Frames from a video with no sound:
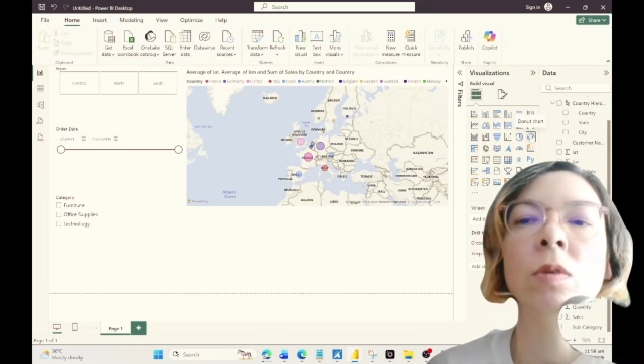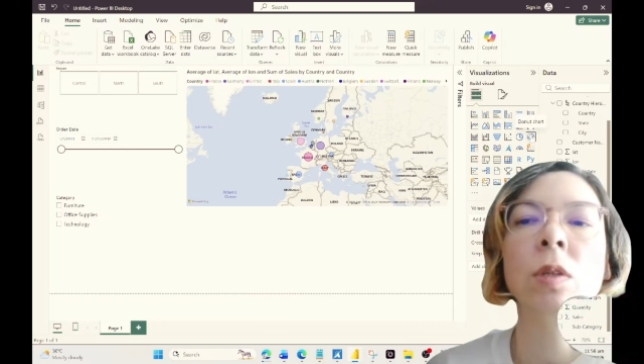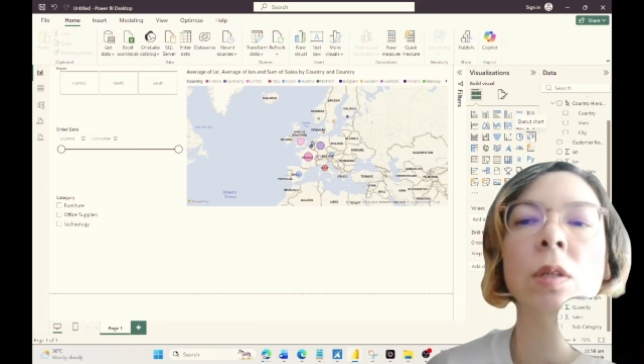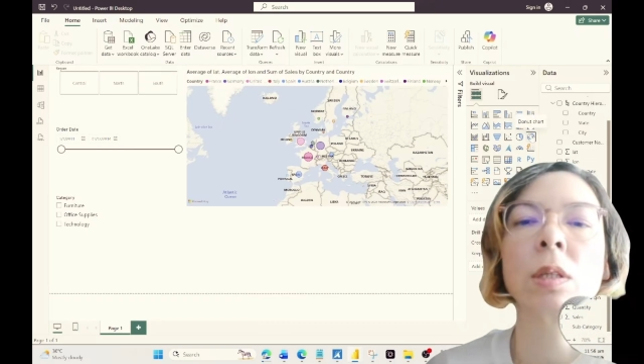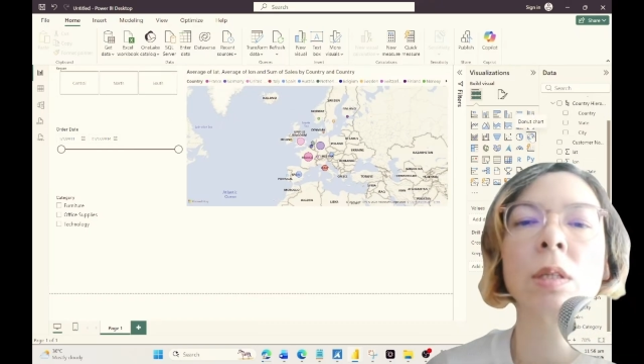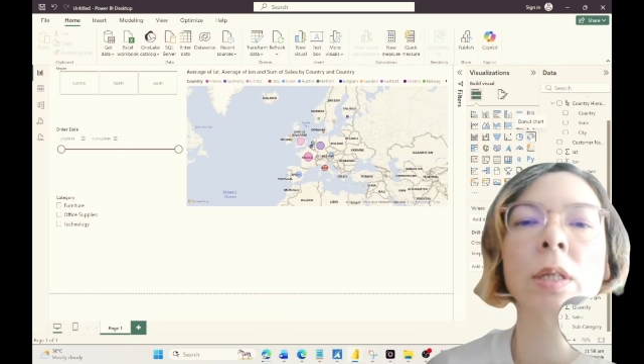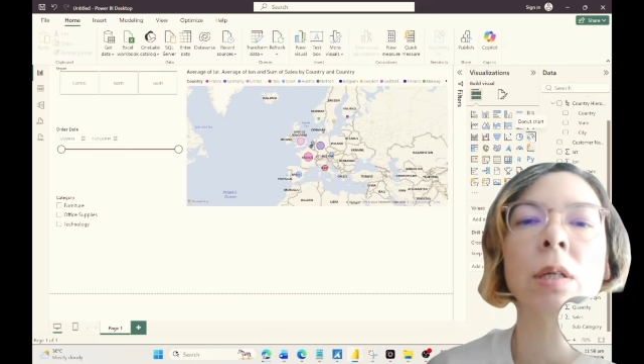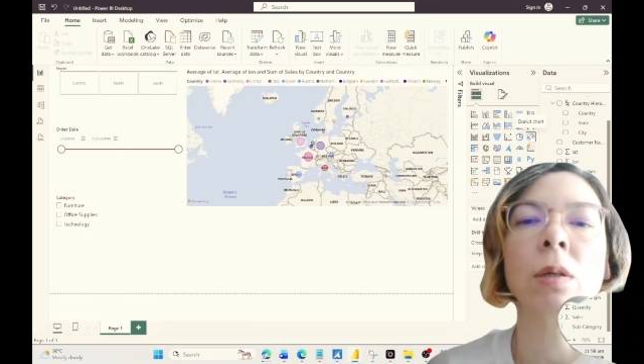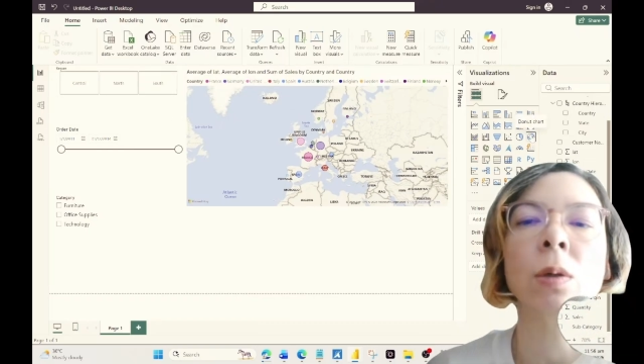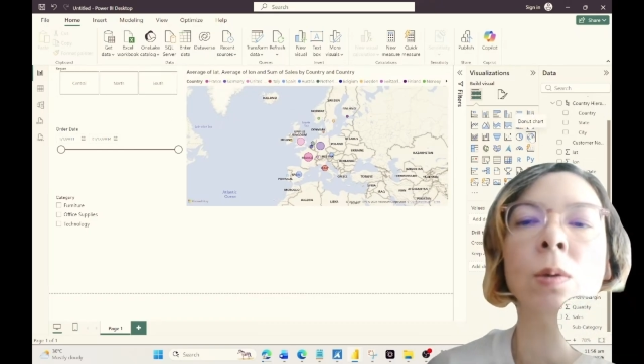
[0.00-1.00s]
Just
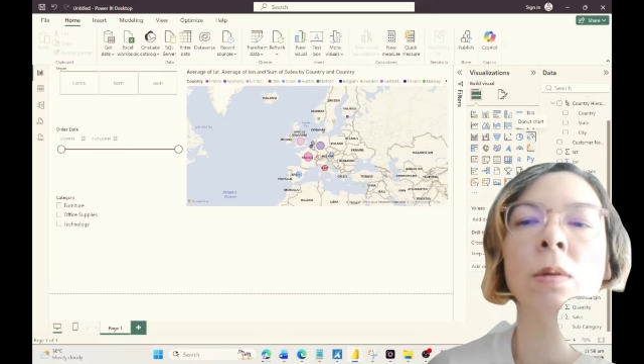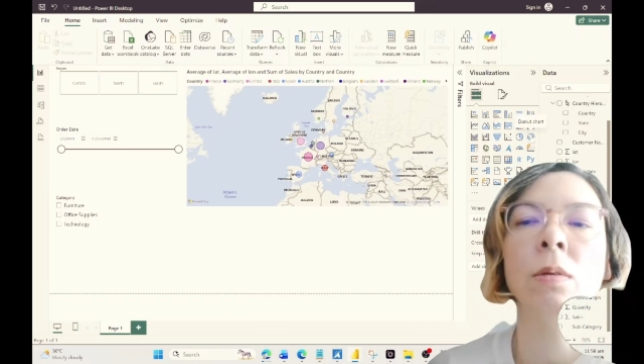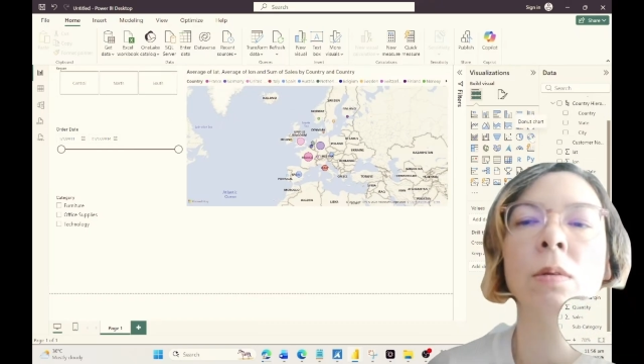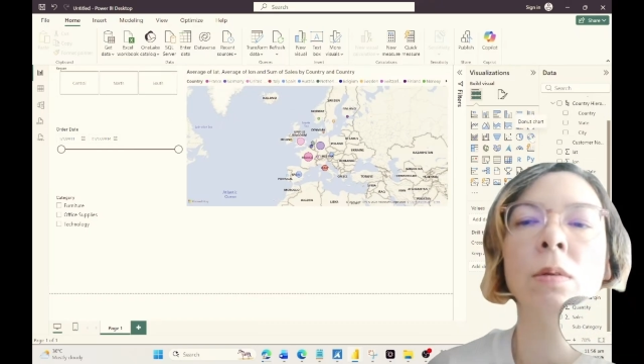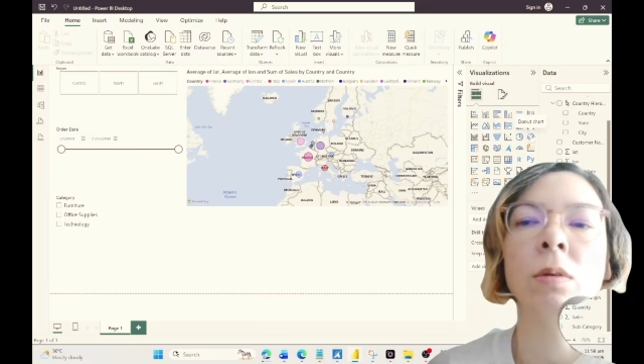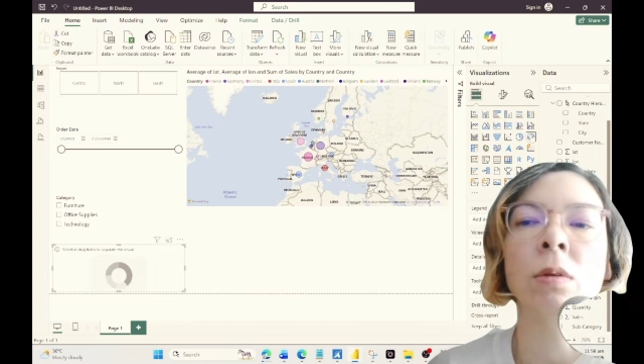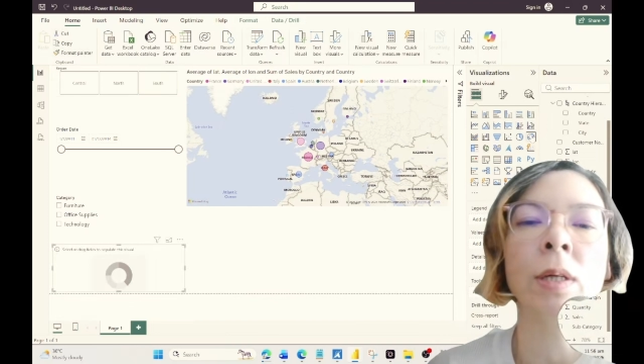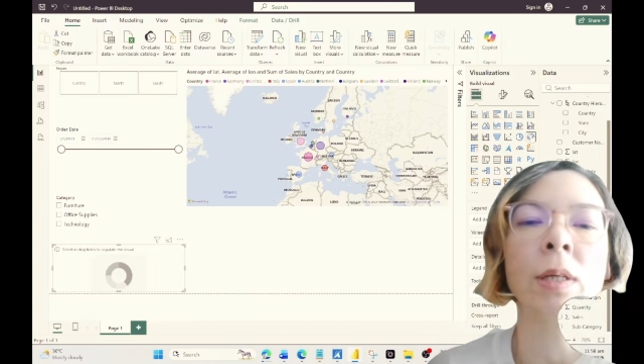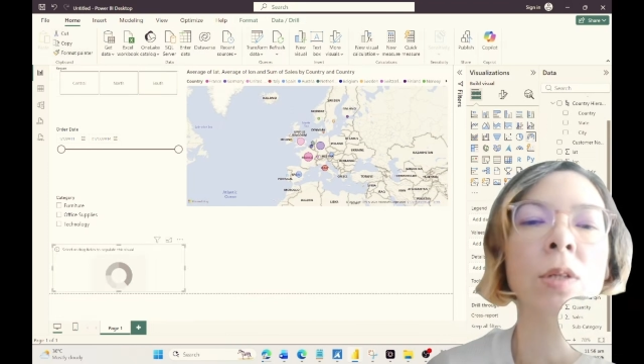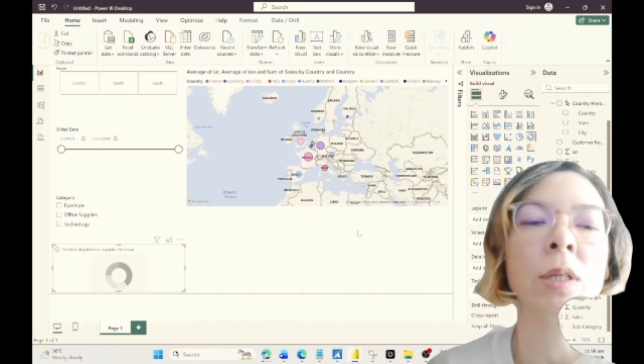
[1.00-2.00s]
click on
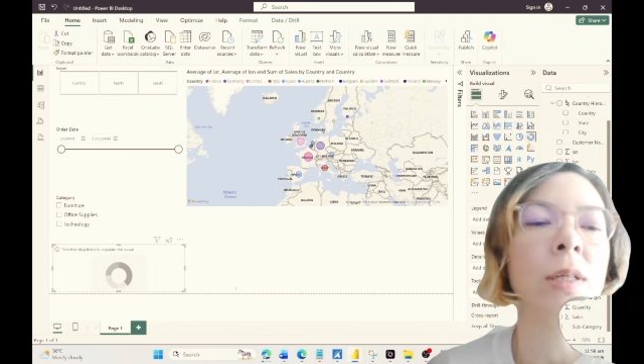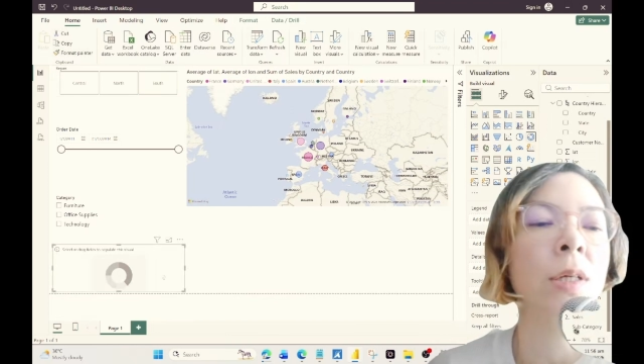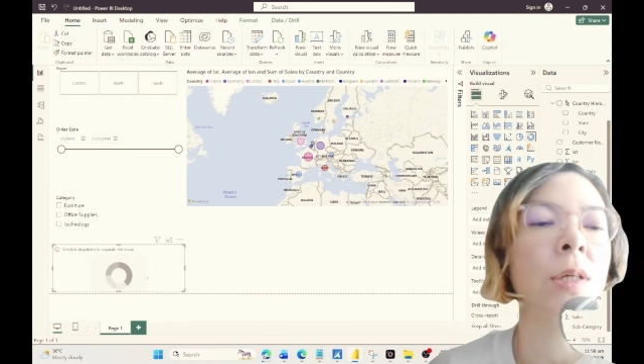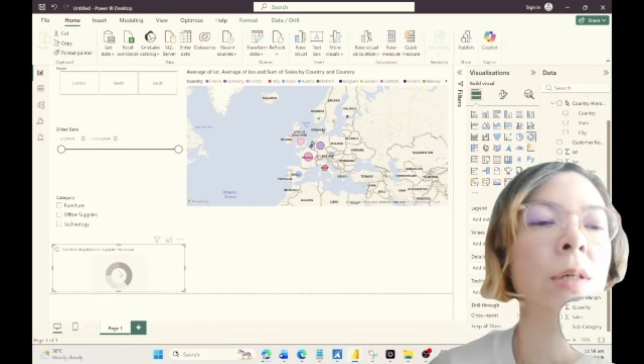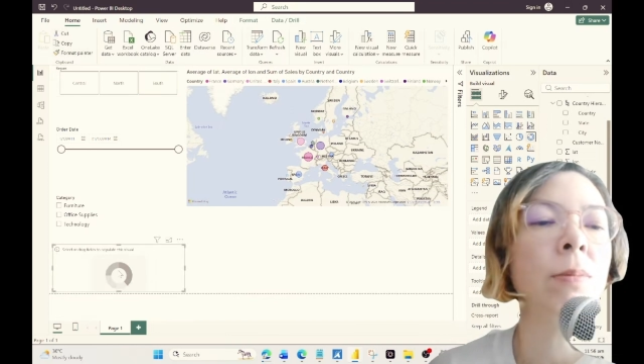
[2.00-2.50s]
donut chart here,